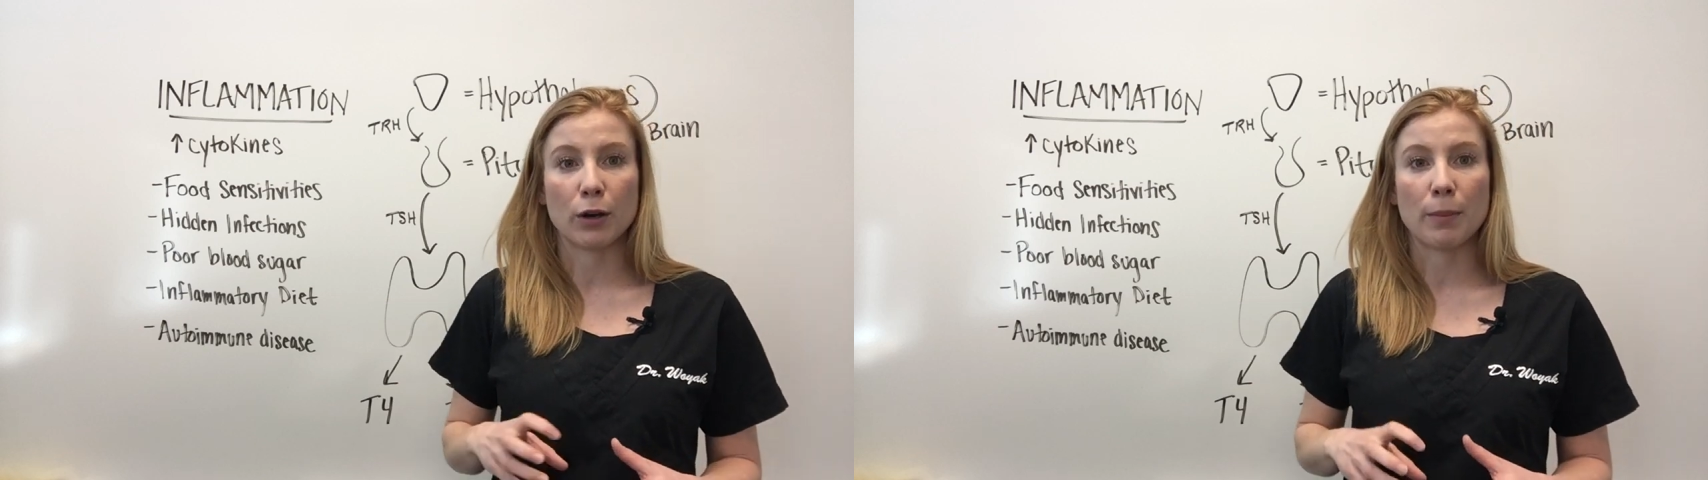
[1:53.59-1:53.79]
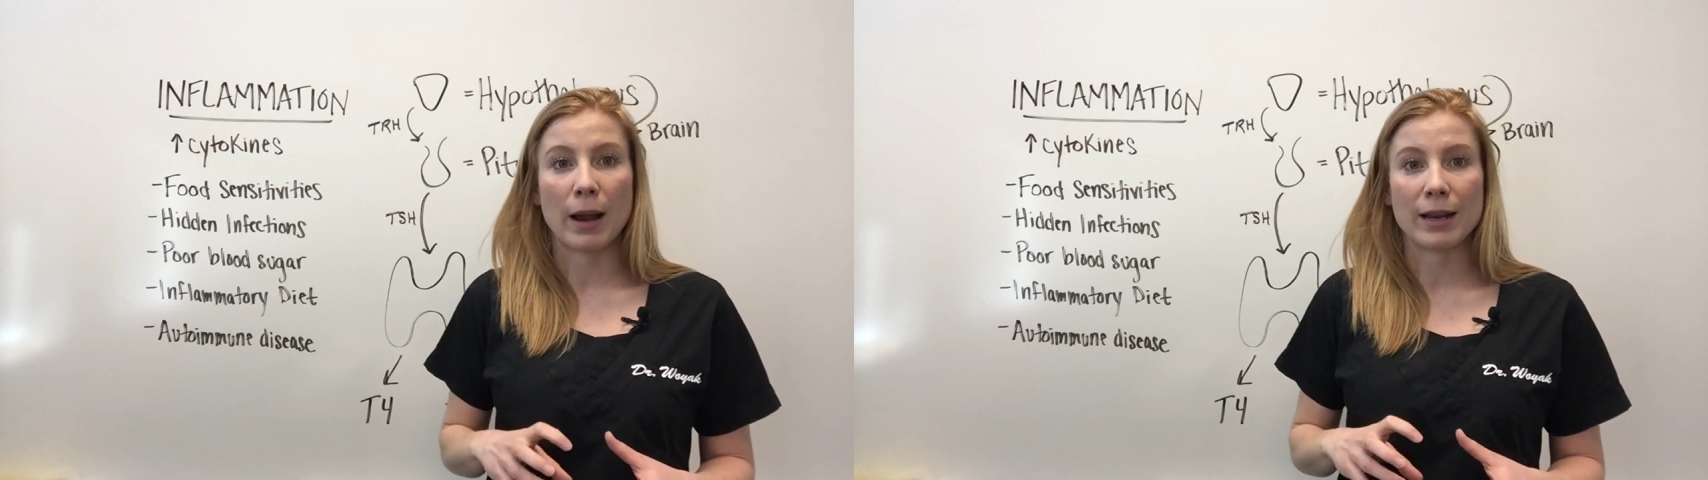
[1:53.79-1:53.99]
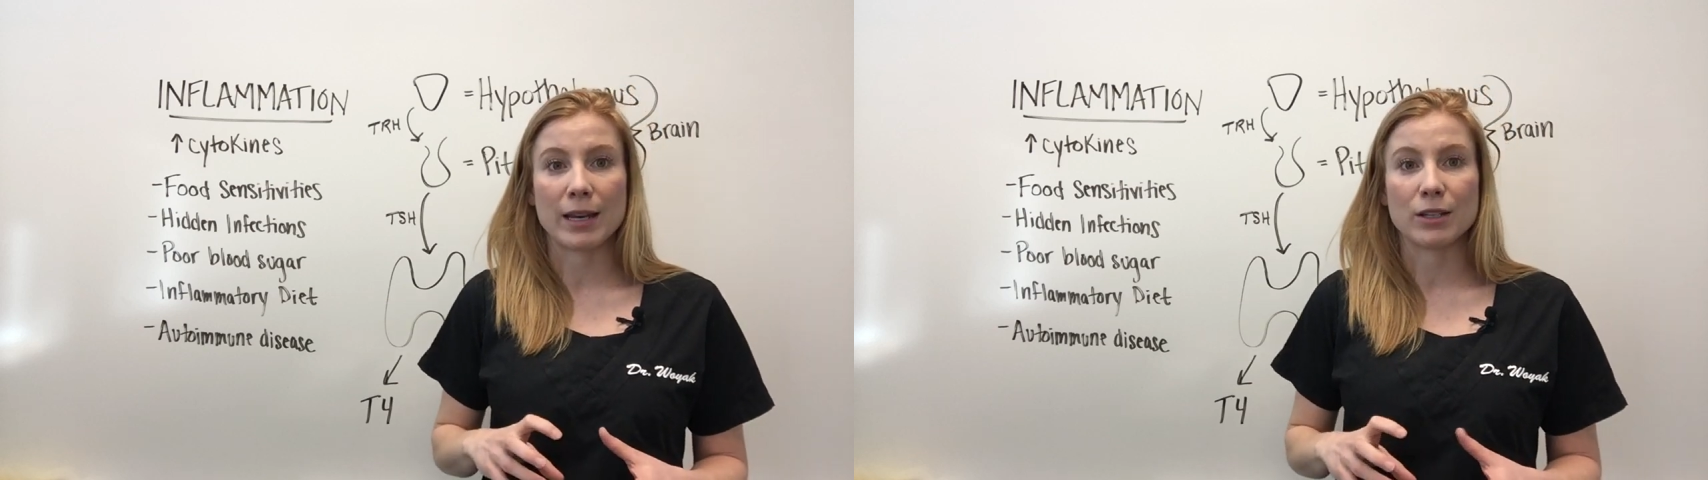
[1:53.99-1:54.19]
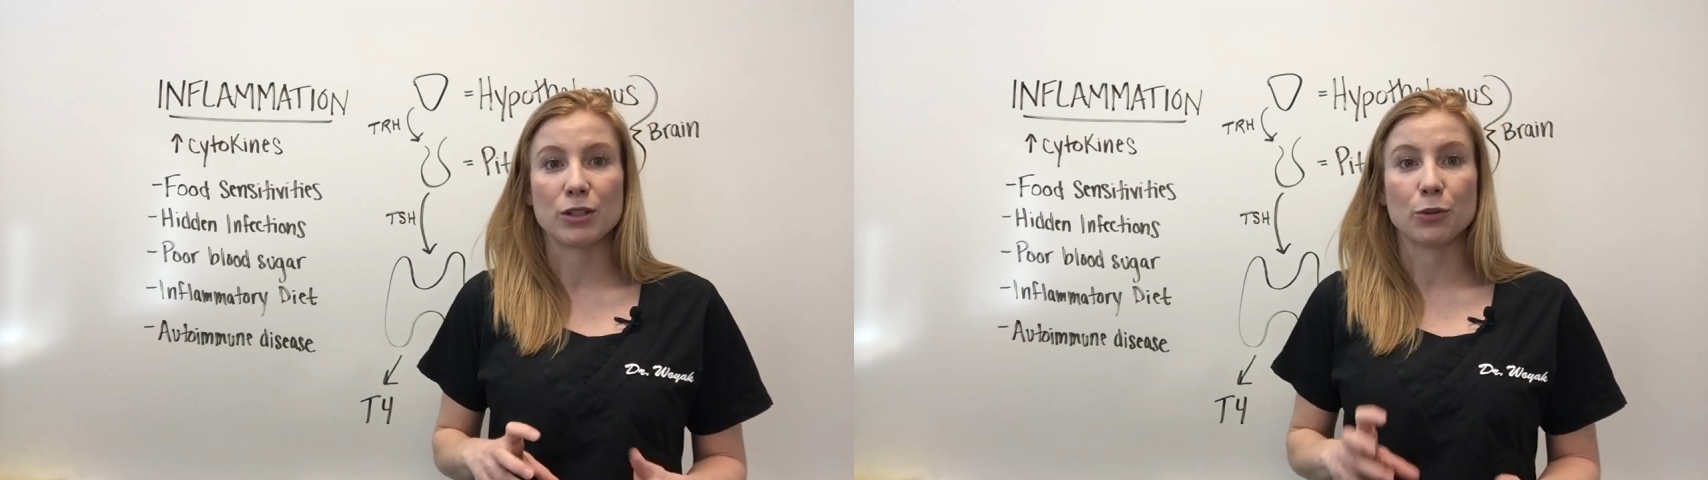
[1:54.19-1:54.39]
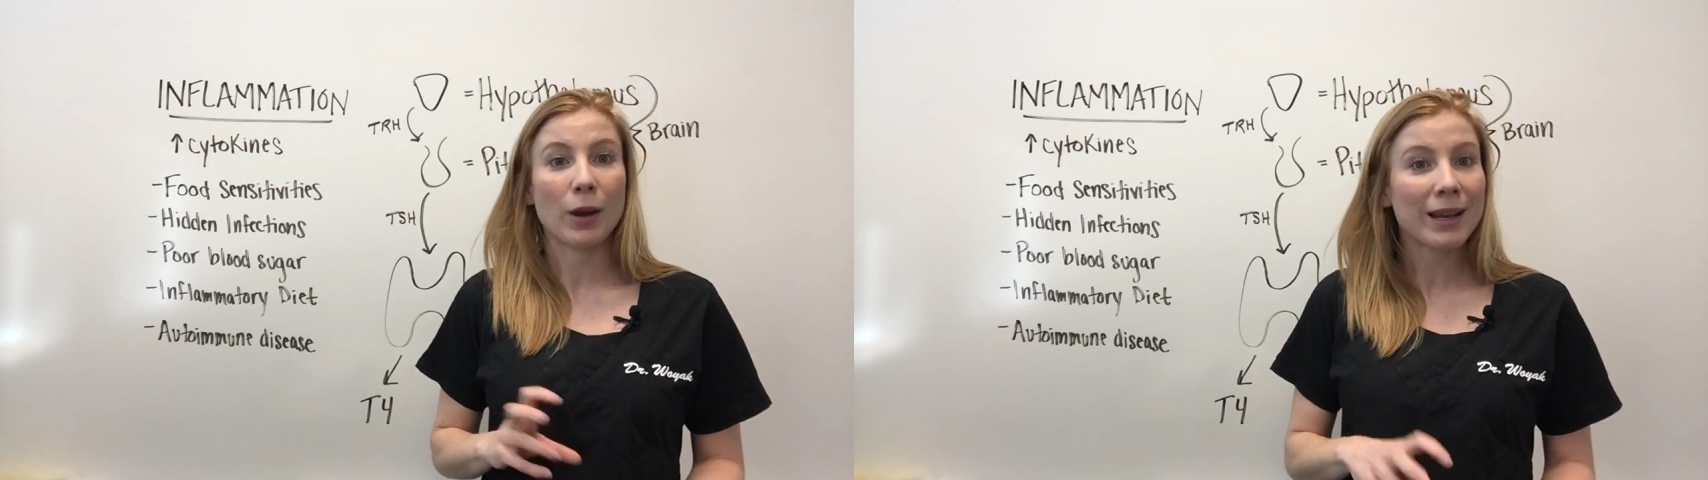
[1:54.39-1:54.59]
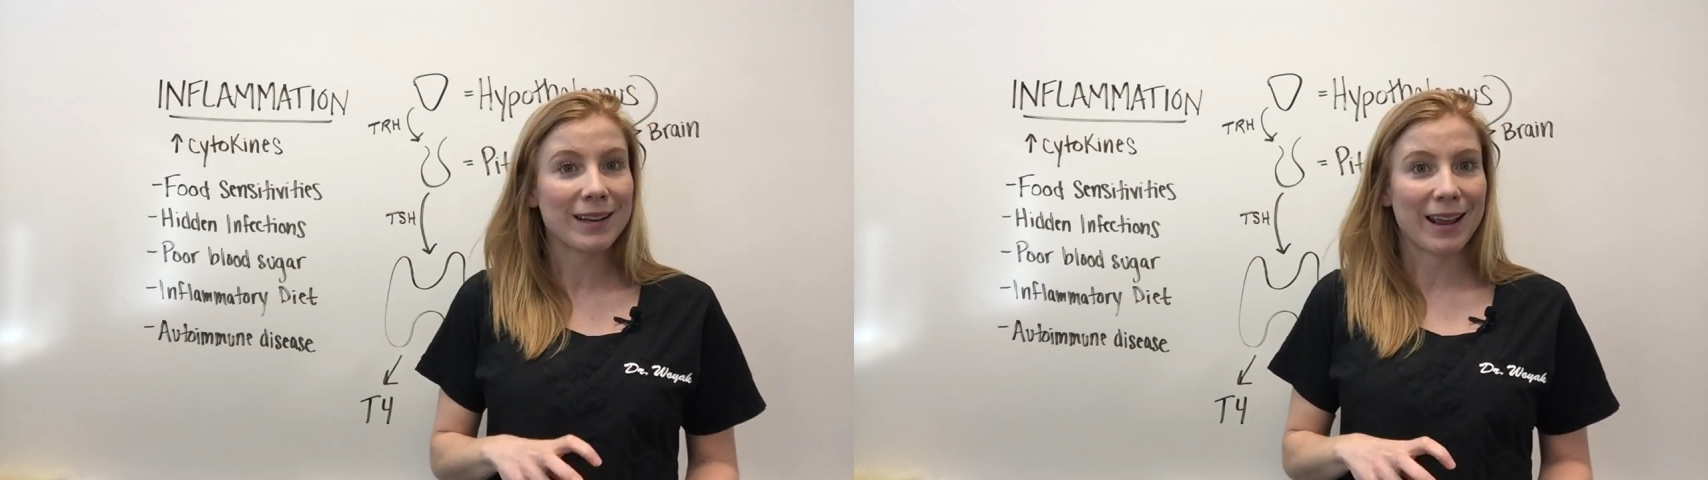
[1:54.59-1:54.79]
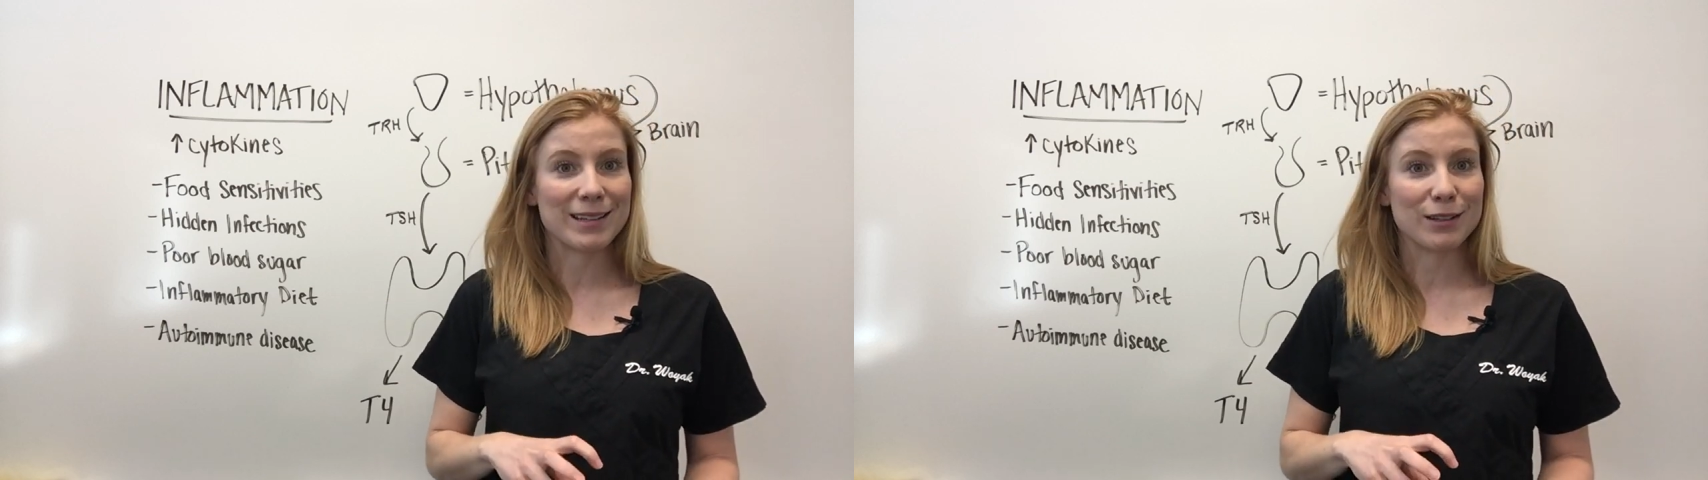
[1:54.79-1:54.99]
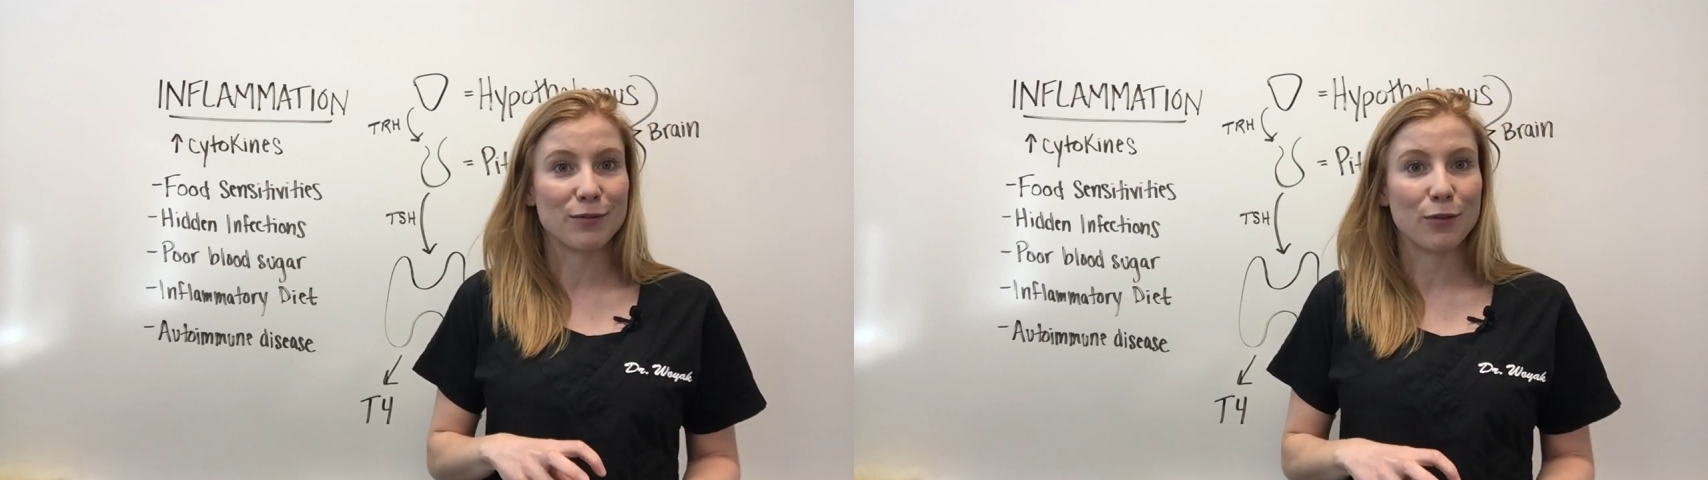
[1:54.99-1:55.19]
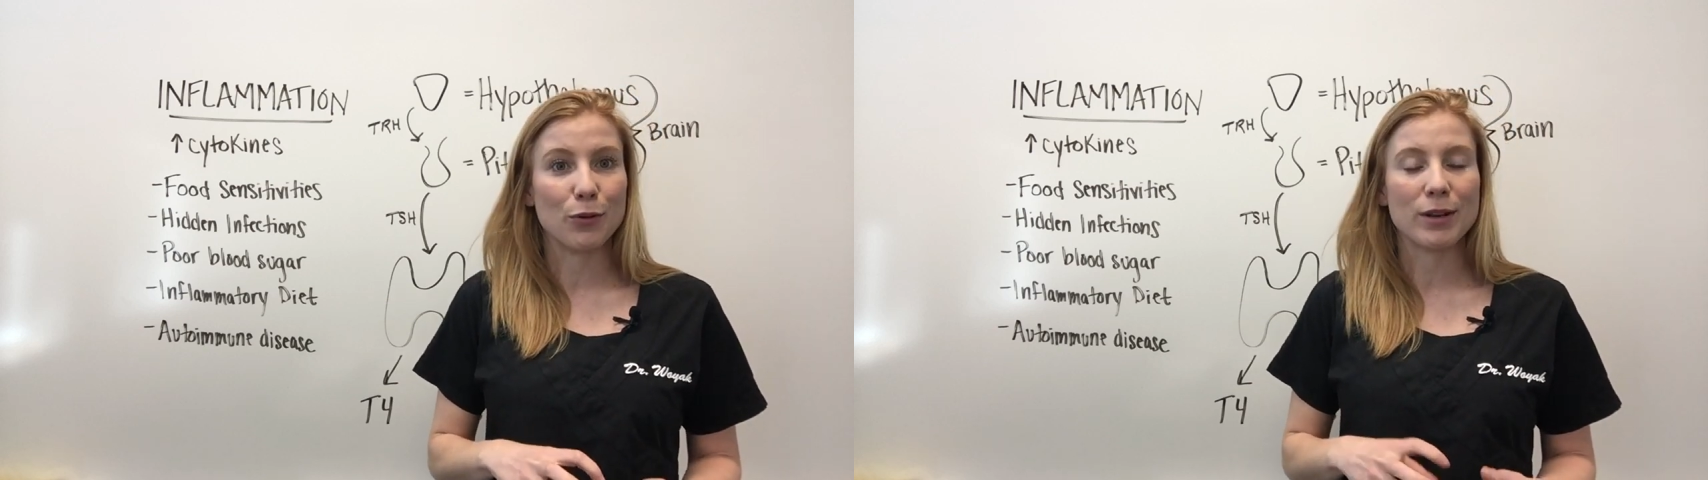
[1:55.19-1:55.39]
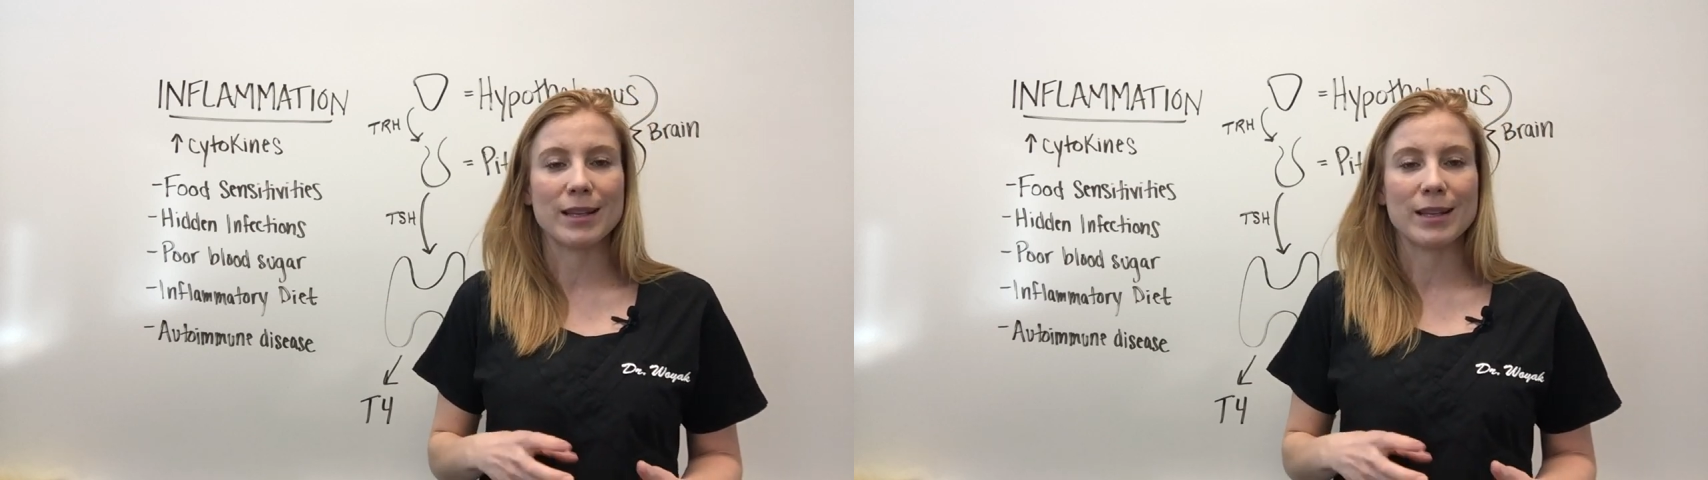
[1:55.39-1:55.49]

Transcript: our body to recognize as food,